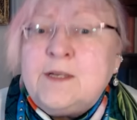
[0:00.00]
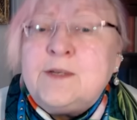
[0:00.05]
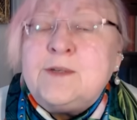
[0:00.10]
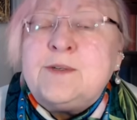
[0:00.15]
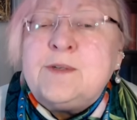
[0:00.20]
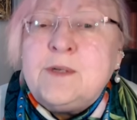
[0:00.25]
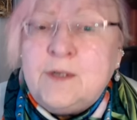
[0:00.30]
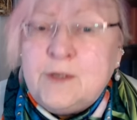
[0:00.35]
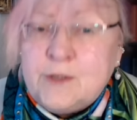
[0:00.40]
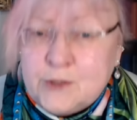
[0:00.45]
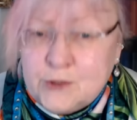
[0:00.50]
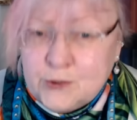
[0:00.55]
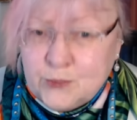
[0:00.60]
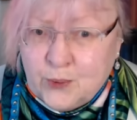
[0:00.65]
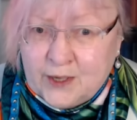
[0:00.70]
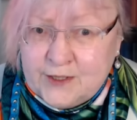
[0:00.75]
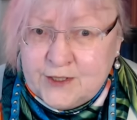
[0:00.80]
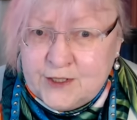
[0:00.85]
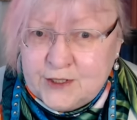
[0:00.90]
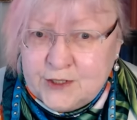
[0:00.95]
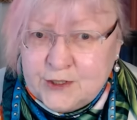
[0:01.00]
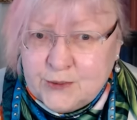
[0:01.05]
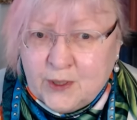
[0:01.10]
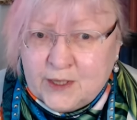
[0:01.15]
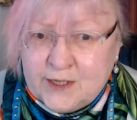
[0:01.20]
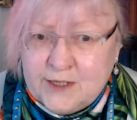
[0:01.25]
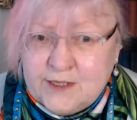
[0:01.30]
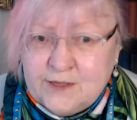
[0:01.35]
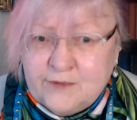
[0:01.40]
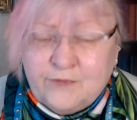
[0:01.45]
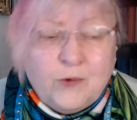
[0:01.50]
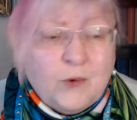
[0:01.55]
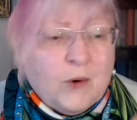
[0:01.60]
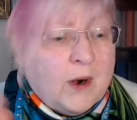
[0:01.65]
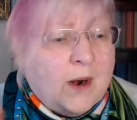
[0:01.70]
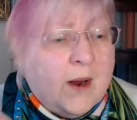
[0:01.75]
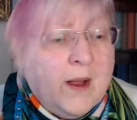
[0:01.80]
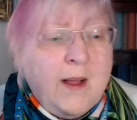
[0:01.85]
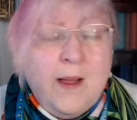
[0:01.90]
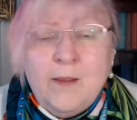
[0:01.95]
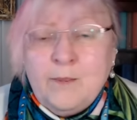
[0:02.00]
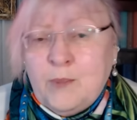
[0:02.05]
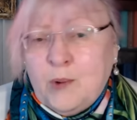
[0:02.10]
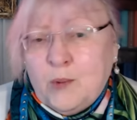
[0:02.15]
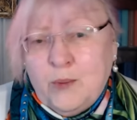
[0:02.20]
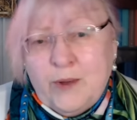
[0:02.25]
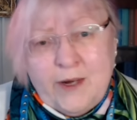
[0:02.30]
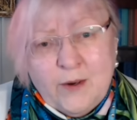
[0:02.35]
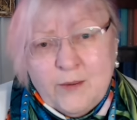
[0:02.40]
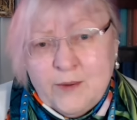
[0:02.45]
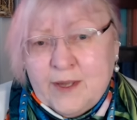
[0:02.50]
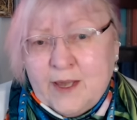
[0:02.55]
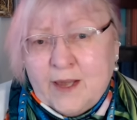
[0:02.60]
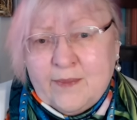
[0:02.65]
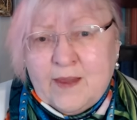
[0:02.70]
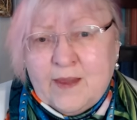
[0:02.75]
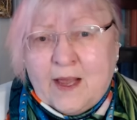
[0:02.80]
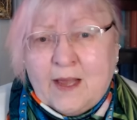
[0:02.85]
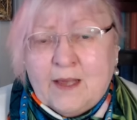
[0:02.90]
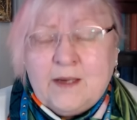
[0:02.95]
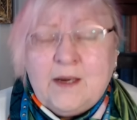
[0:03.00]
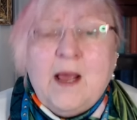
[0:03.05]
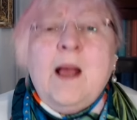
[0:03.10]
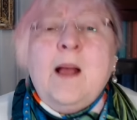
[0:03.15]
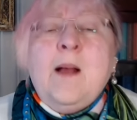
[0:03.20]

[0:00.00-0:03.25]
is in 2024. But we don't get that.